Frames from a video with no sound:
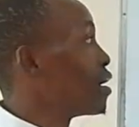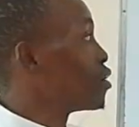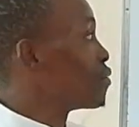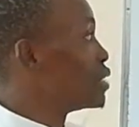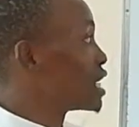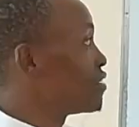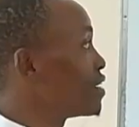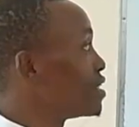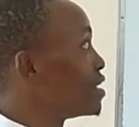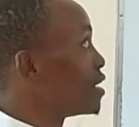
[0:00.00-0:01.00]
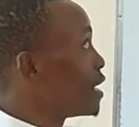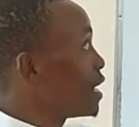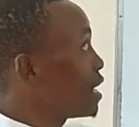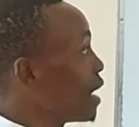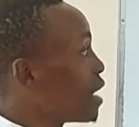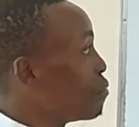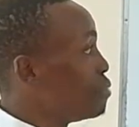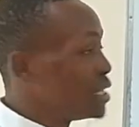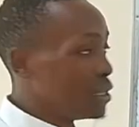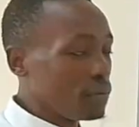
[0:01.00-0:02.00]
you have been given the A and
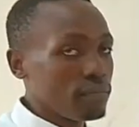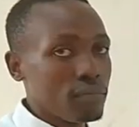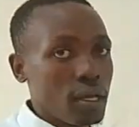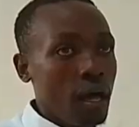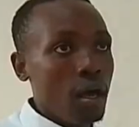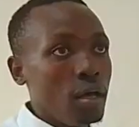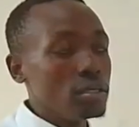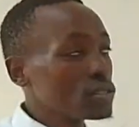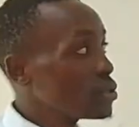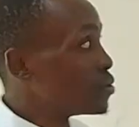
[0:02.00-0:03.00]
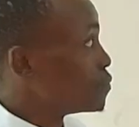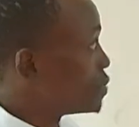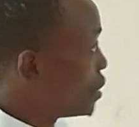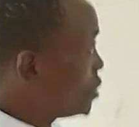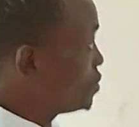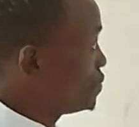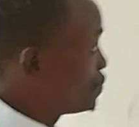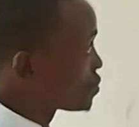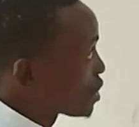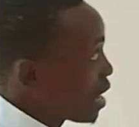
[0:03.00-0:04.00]
B. So
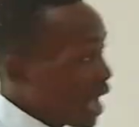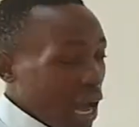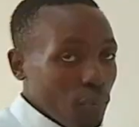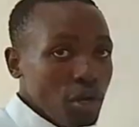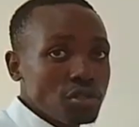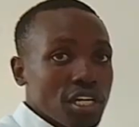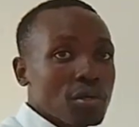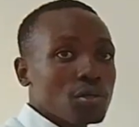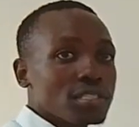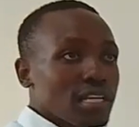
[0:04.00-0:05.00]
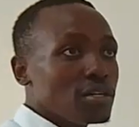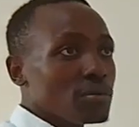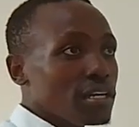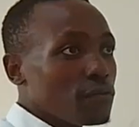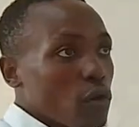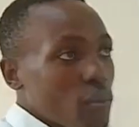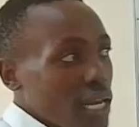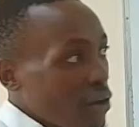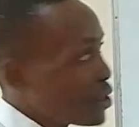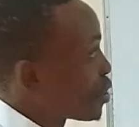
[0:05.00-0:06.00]
I'm going to take you straight to the
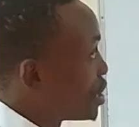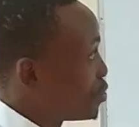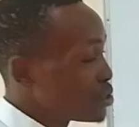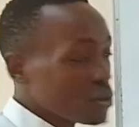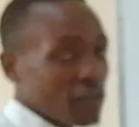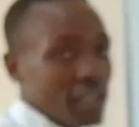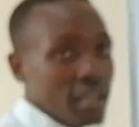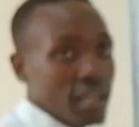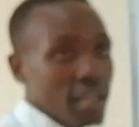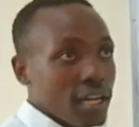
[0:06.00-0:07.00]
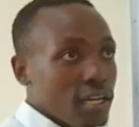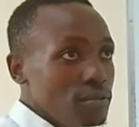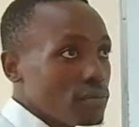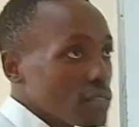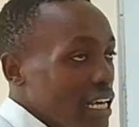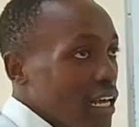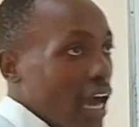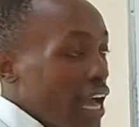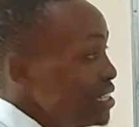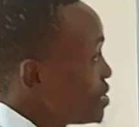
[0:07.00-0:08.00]
formula we can use to find the area, the
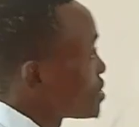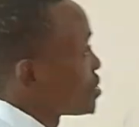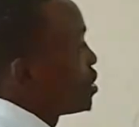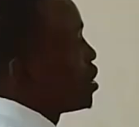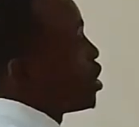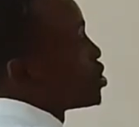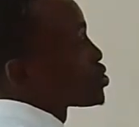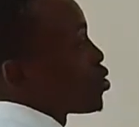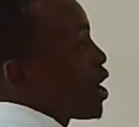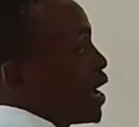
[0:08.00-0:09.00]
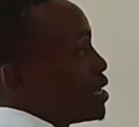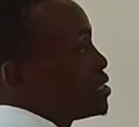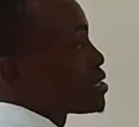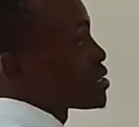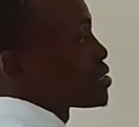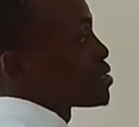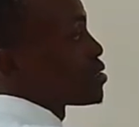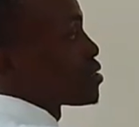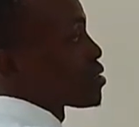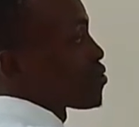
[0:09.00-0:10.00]
height. So height,
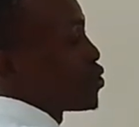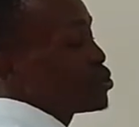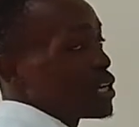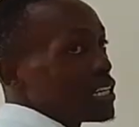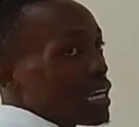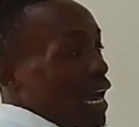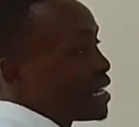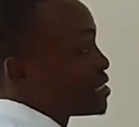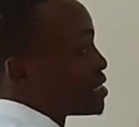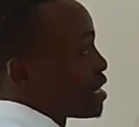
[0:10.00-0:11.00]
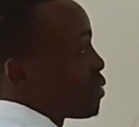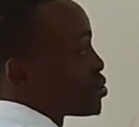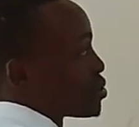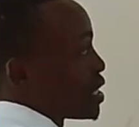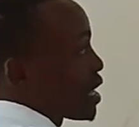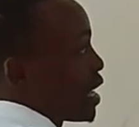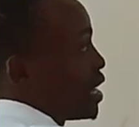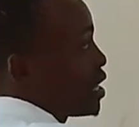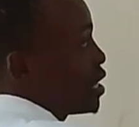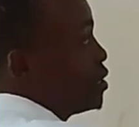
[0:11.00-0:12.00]
for you to get height is the same as you take
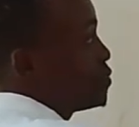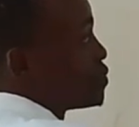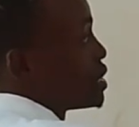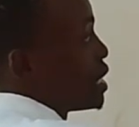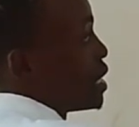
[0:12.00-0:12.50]
area